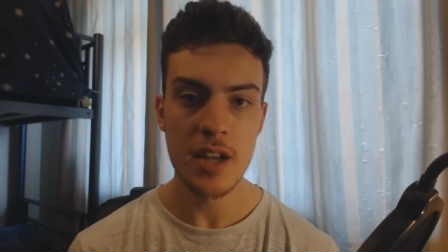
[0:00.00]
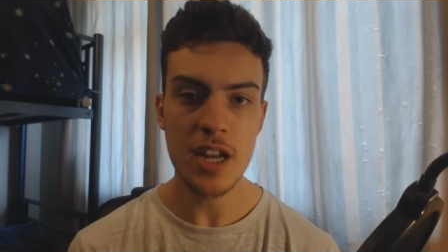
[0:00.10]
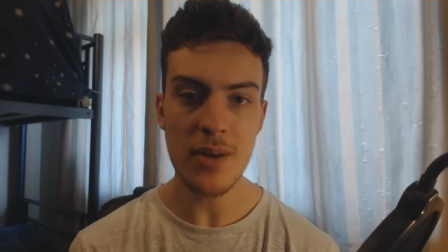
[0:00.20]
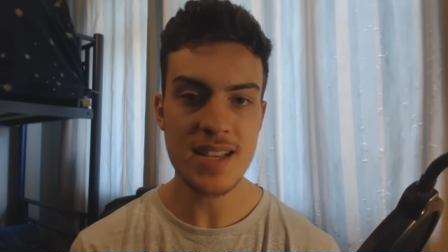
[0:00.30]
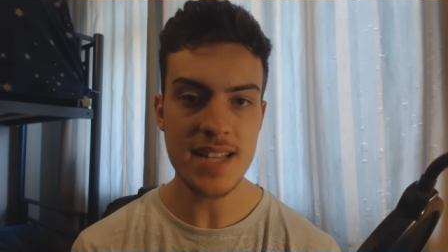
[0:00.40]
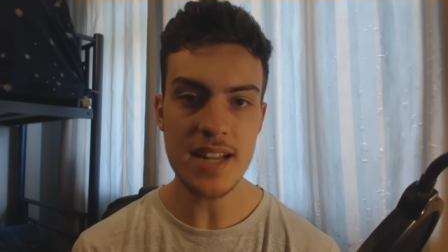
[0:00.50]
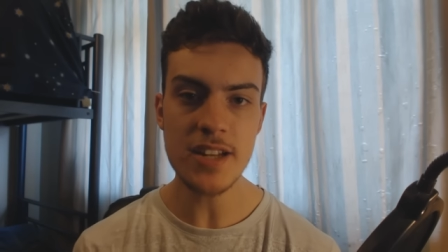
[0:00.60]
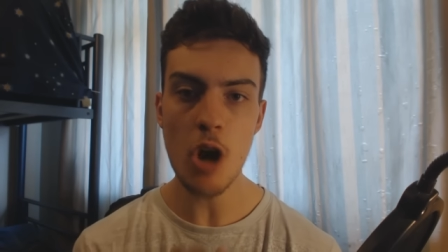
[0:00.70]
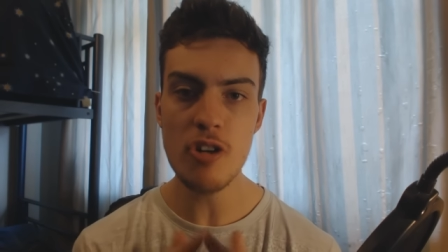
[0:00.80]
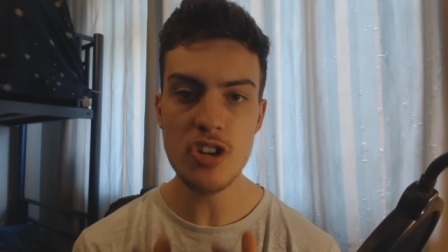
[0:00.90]
Now, I said
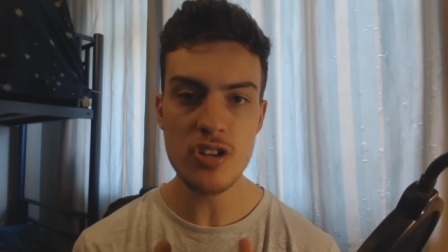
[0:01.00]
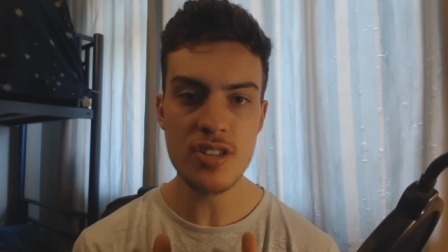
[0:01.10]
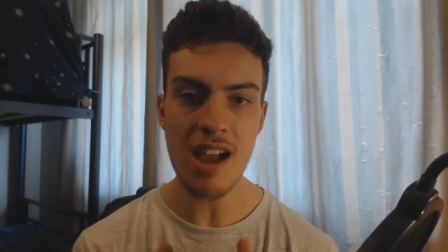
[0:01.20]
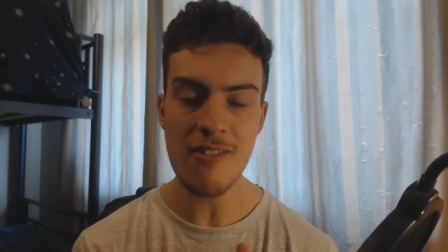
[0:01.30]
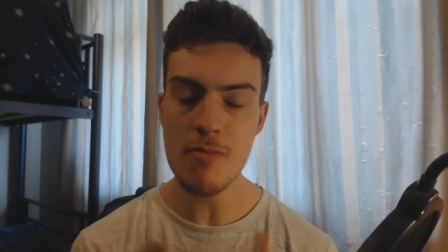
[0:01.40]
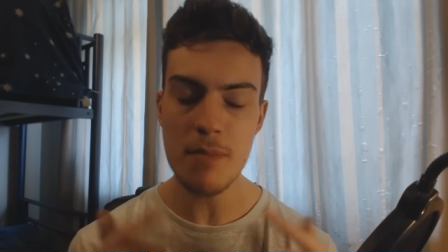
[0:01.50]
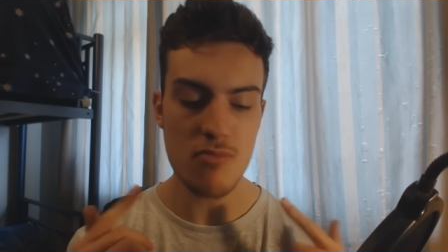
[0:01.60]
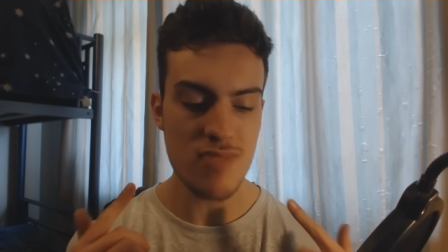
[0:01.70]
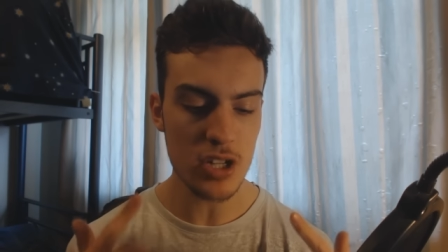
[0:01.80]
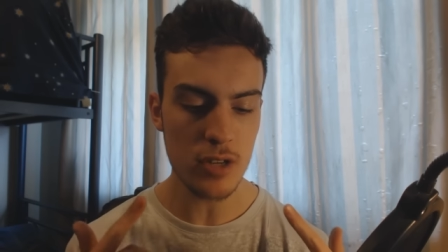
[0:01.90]
in Origins, I
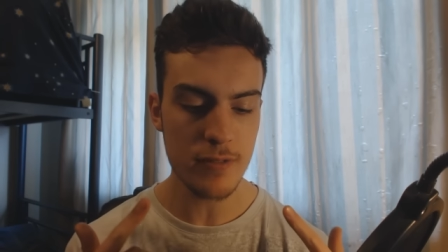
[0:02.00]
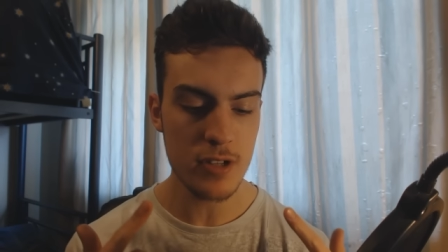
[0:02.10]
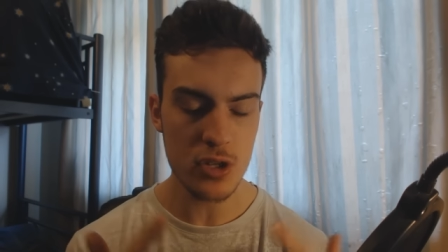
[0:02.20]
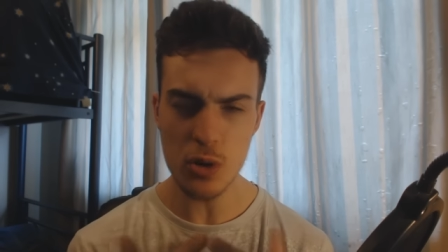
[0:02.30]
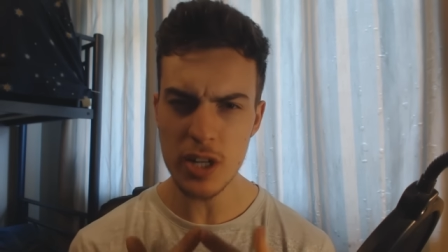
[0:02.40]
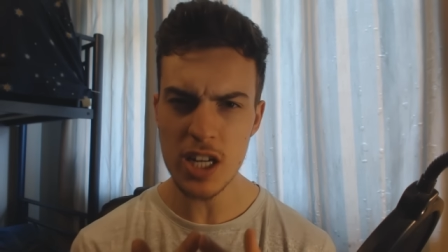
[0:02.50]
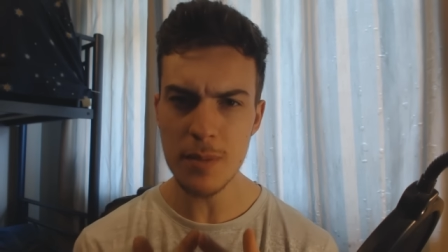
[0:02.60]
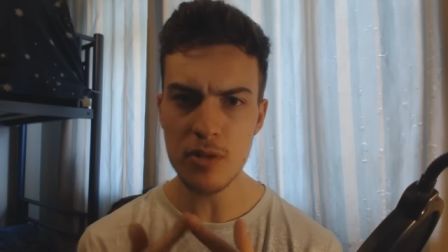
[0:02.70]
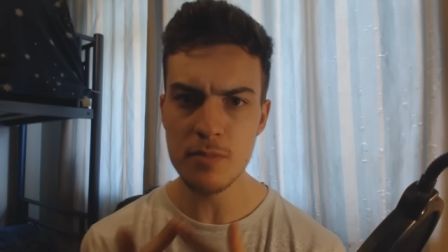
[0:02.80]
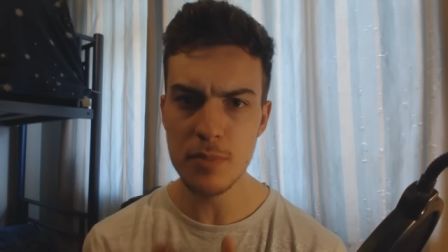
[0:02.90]
remember Richtofen talking
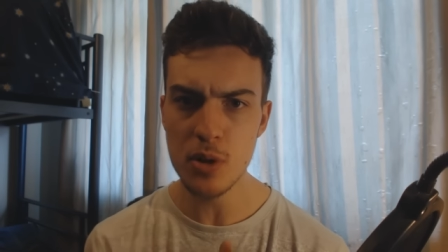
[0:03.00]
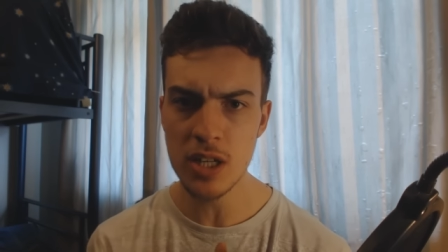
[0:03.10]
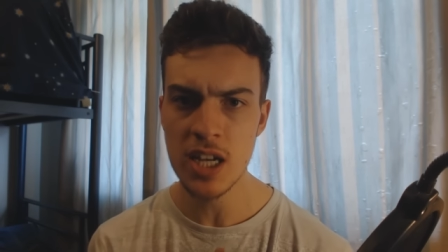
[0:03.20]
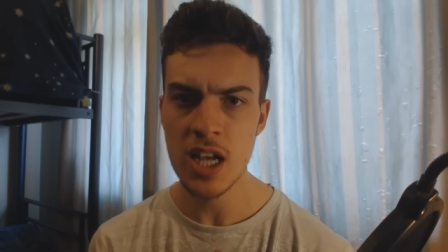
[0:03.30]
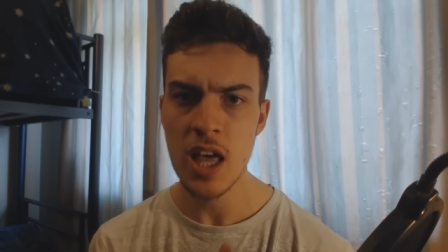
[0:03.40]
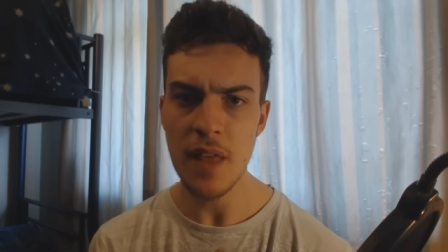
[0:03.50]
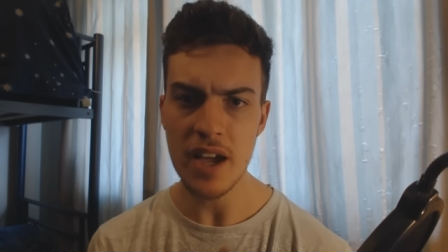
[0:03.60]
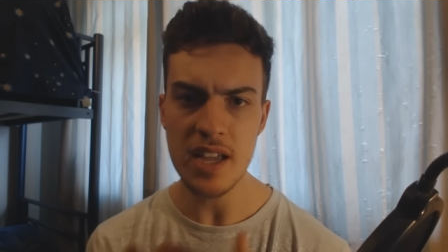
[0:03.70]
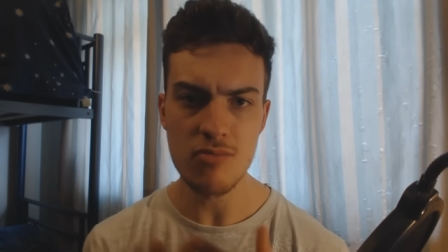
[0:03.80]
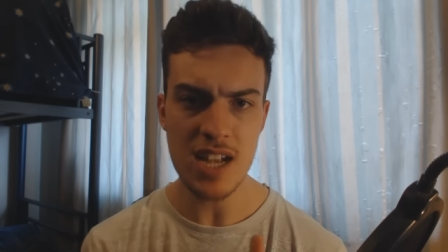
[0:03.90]
about a book
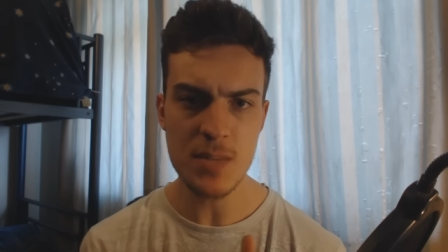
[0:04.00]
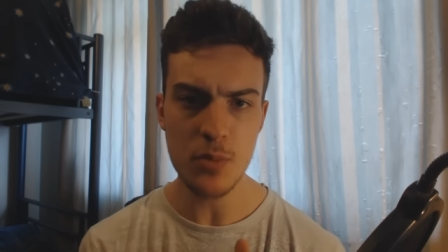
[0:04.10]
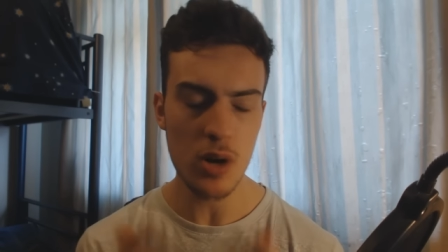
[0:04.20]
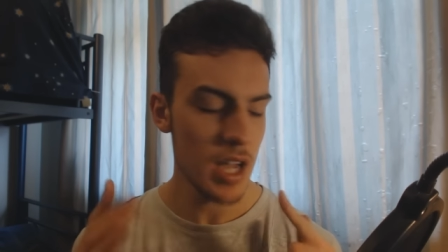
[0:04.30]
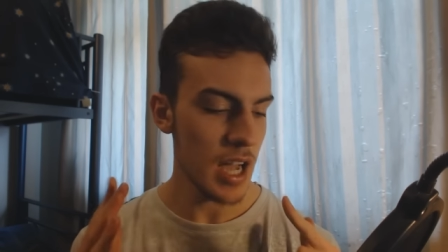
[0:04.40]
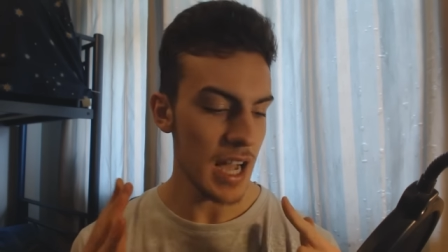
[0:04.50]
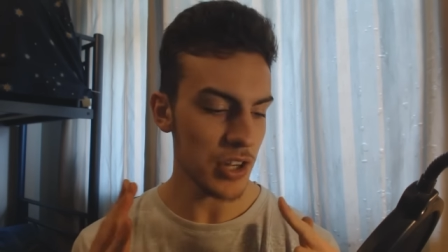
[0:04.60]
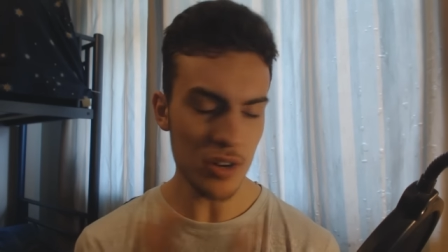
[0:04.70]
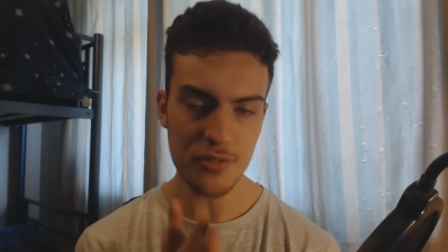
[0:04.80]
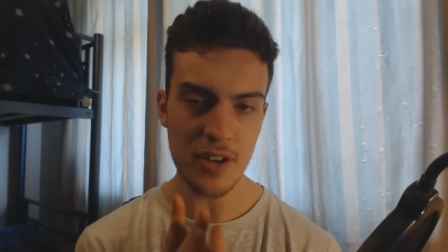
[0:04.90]
that he read, but I
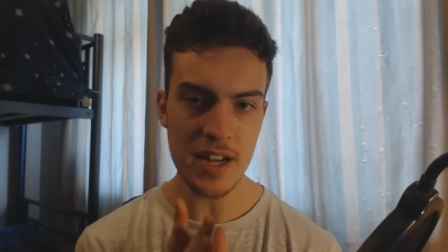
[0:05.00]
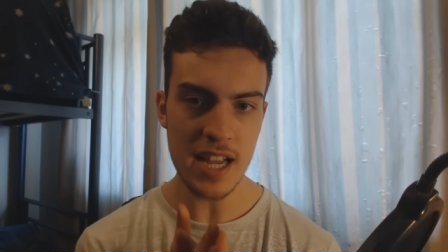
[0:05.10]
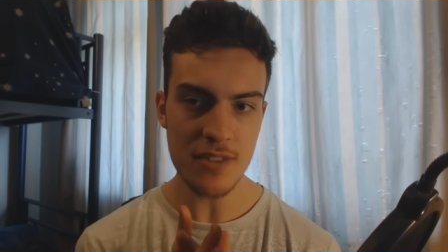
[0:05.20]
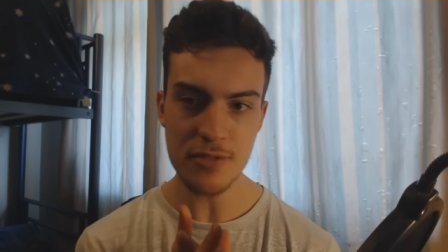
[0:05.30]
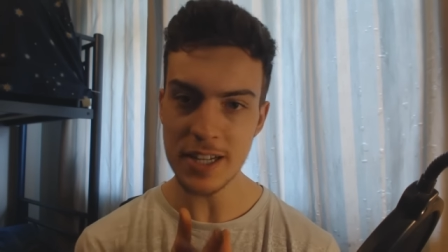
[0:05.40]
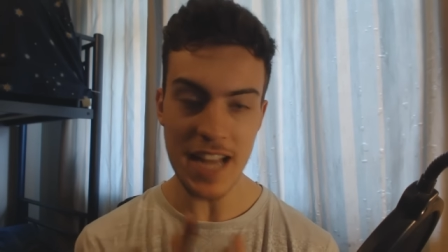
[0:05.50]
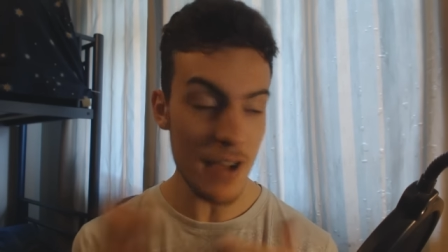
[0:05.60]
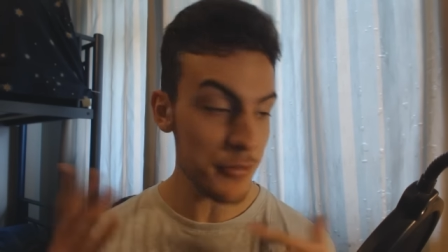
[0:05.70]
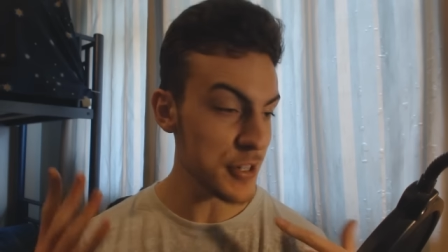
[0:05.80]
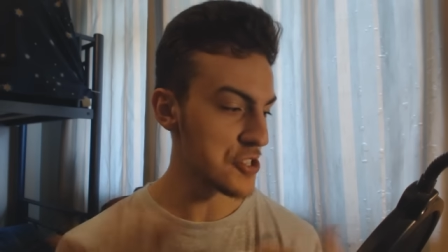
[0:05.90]
can't find any freaking
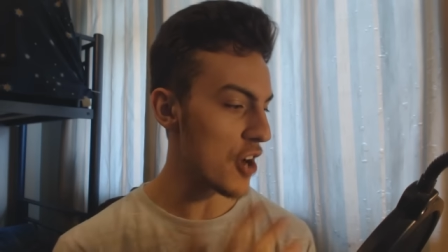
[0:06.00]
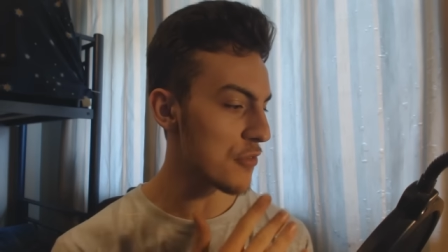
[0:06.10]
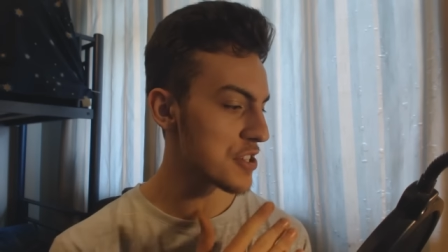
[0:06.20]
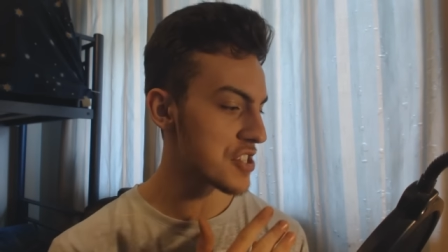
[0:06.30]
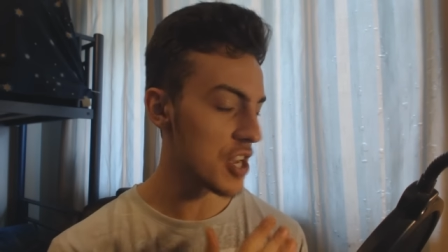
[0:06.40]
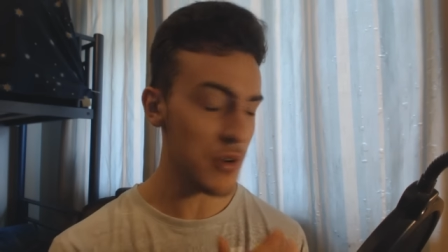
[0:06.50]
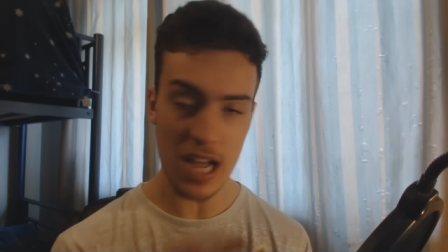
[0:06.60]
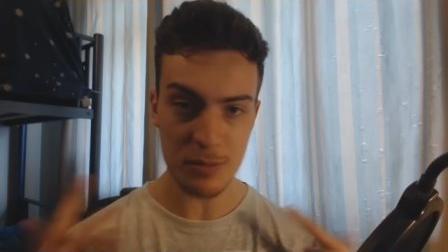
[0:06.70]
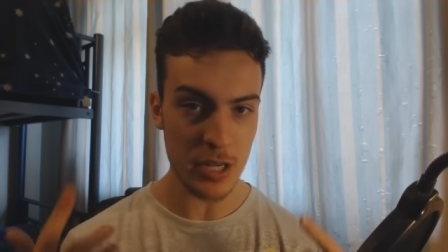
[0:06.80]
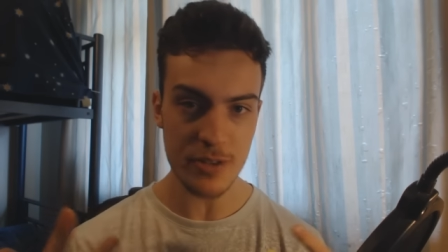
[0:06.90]
evidence of it, so
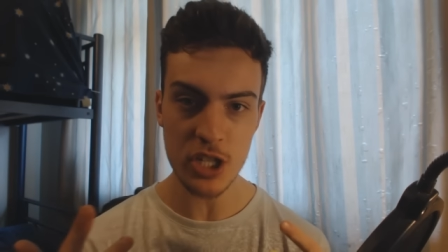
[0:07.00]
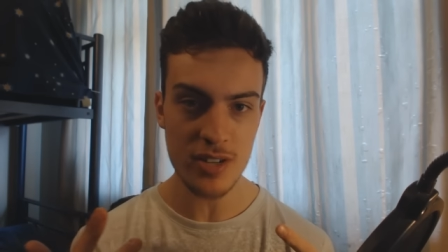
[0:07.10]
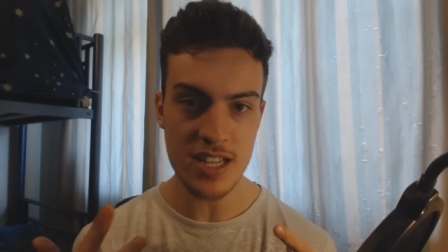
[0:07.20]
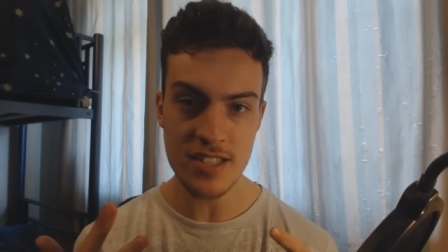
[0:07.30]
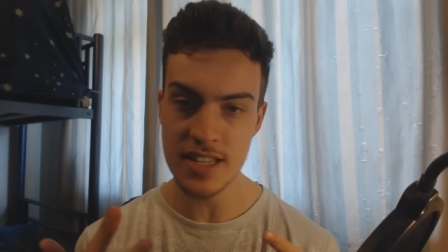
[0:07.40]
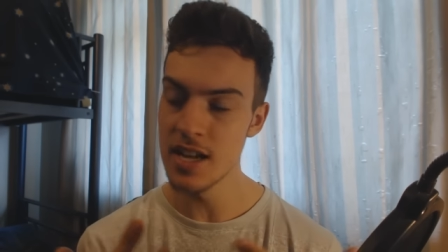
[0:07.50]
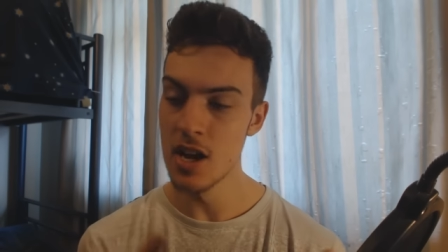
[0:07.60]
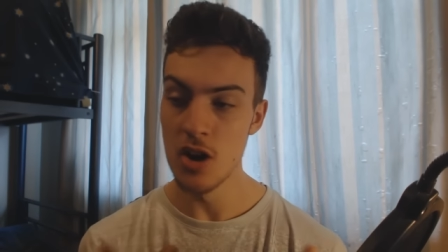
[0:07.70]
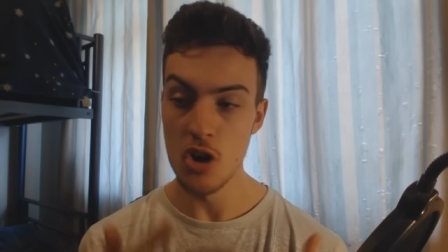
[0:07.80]
I'm going crazy,